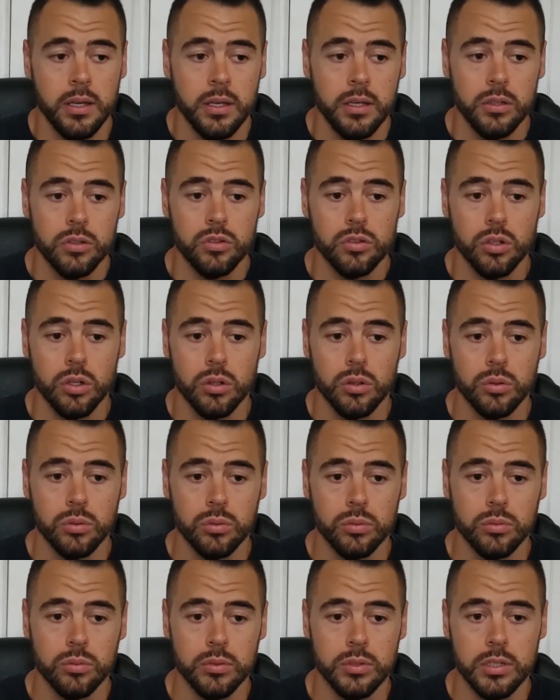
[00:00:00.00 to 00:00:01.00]
So,
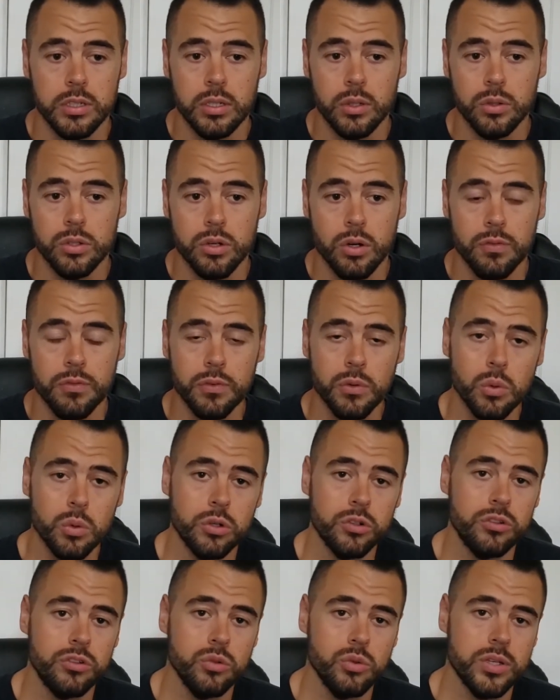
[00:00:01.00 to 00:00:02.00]
of
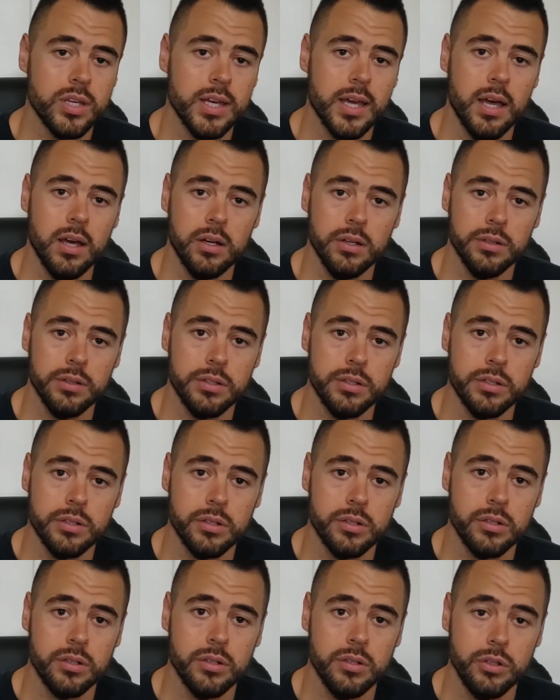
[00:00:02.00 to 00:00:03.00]
course, you get
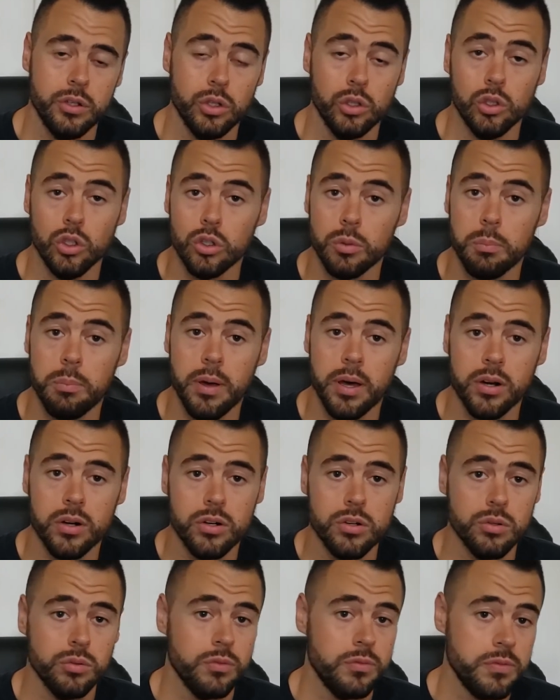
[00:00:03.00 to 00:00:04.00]
healthier, you look better,
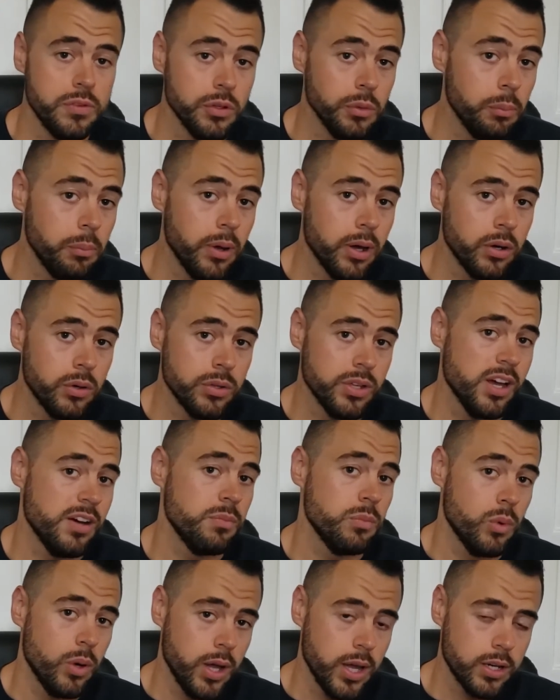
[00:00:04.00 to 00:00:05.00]
you feel better, you have
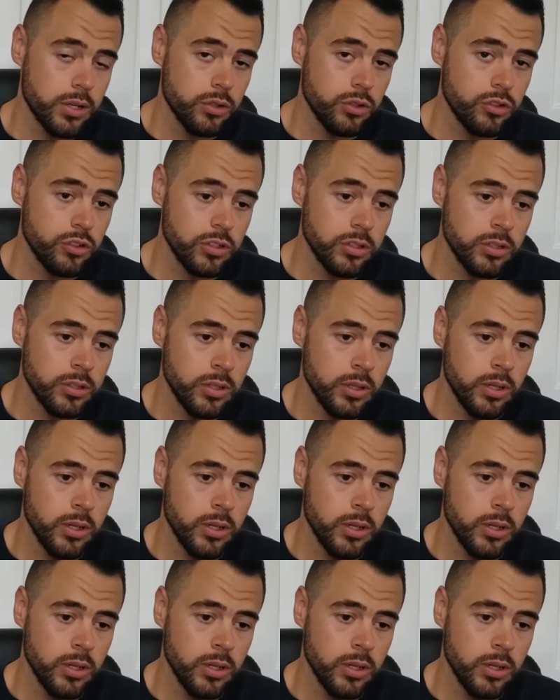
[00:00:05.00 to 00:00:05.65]
more energy.